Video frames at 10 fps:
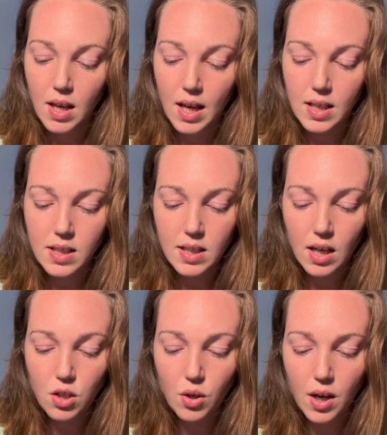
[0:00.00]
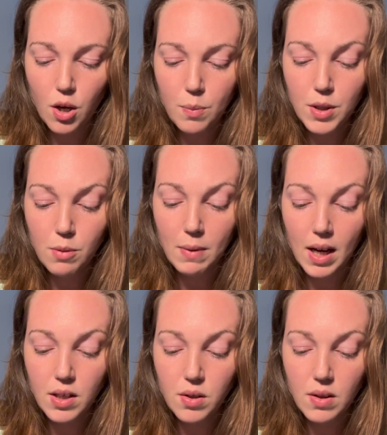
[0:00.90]
Instead, try to open your
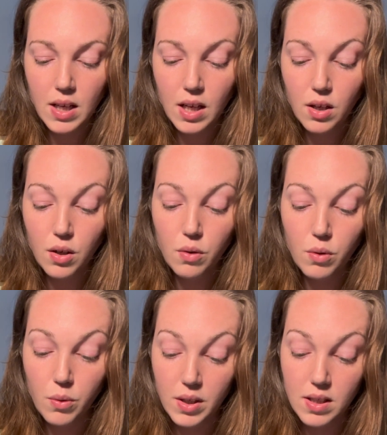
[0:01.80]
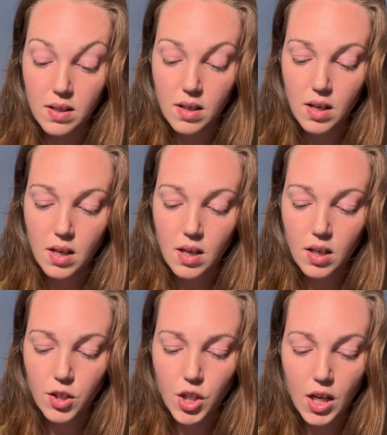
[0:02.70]
mind to the incongruous.
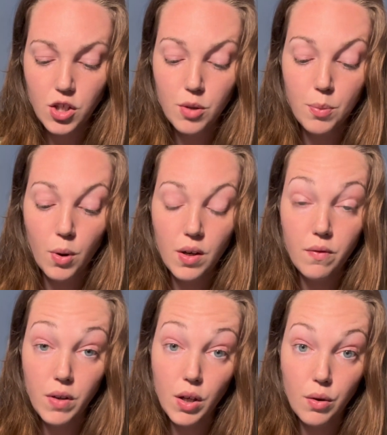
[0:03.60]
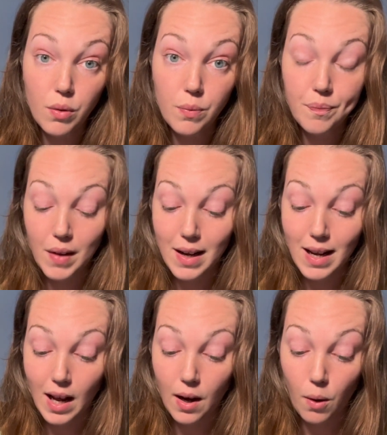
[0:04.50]
Change your point of view
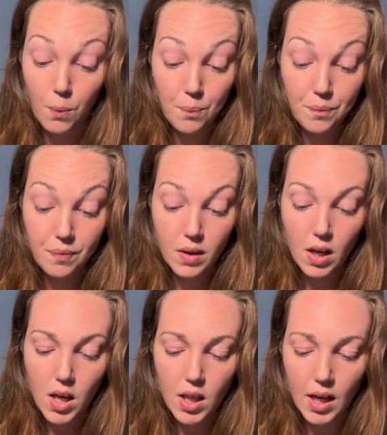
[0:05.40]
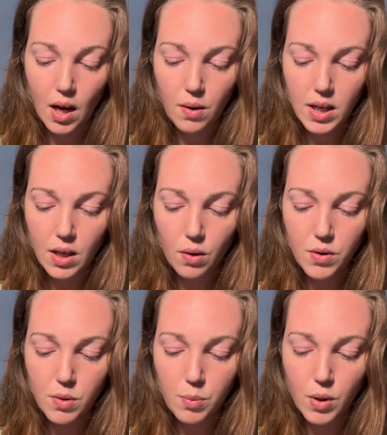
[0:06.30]
now. The coyote can
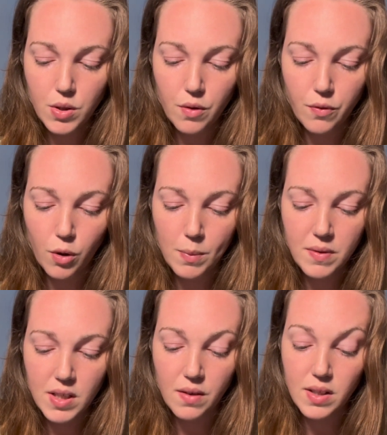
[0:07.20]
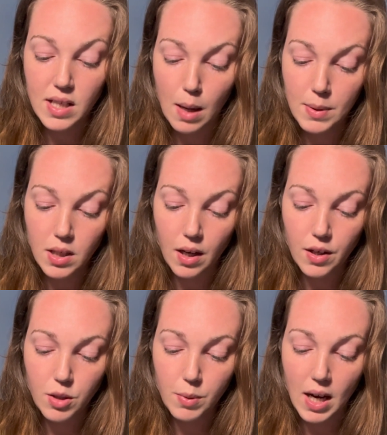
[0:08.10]
also point to a form of
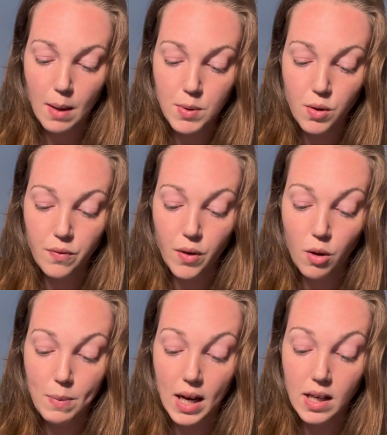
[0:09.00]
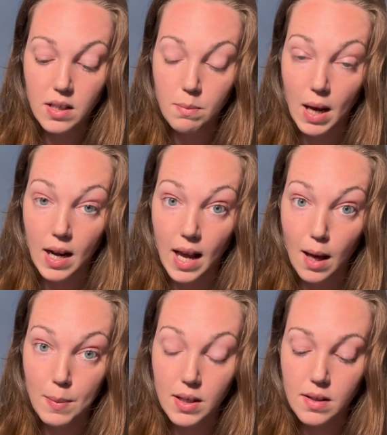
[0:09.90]
self-sabotage. Perhaps you've fallen back into bad
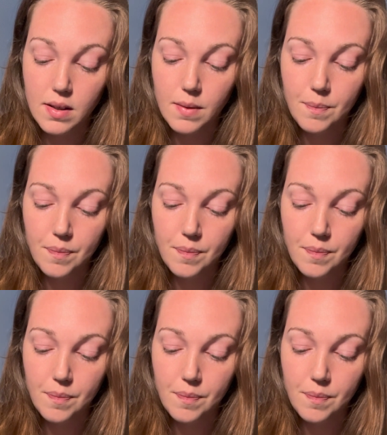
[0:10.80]
habits.